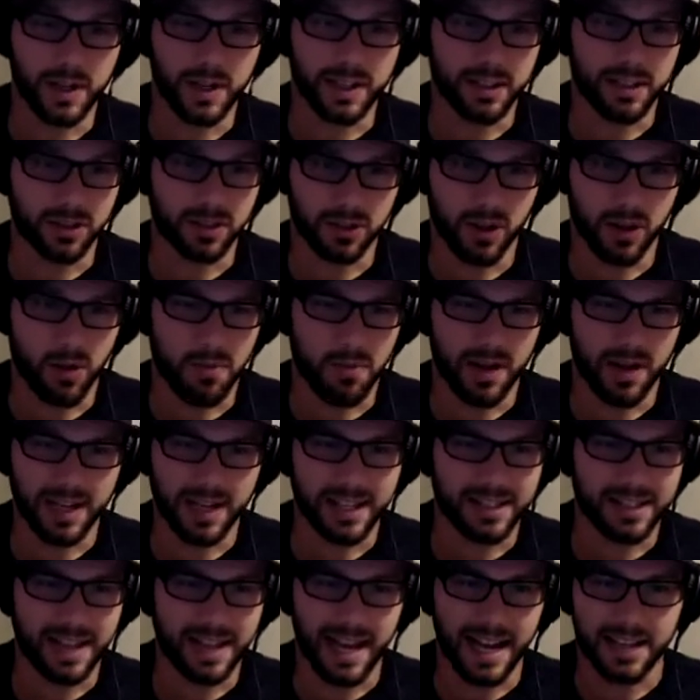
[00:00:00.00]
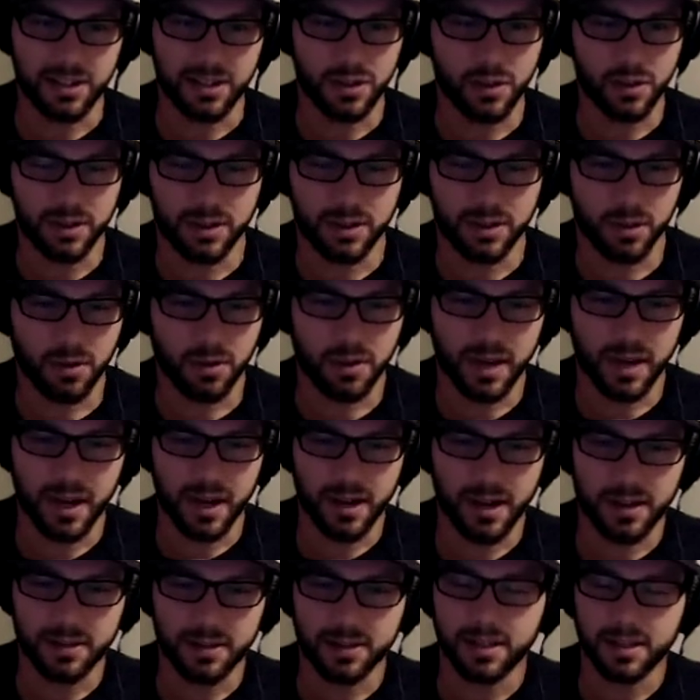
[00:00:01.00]
and there's no money attached to it, so who
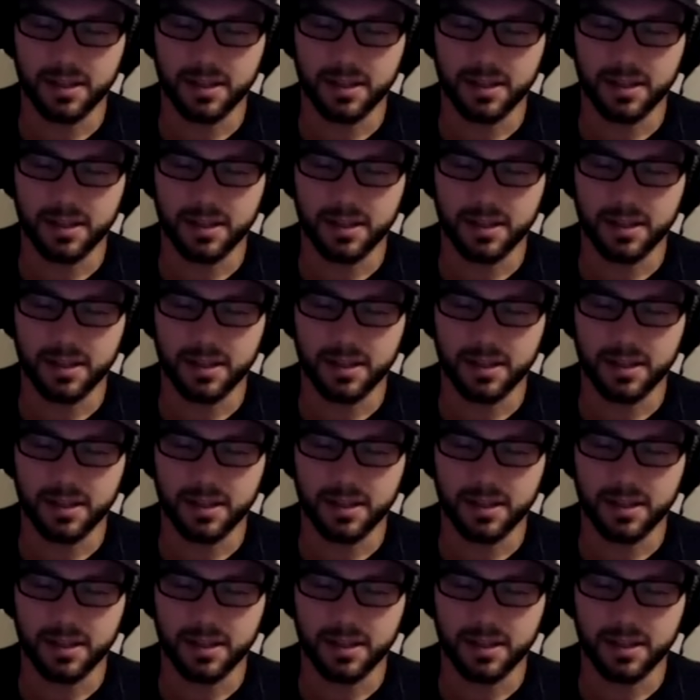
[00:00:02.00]
cares?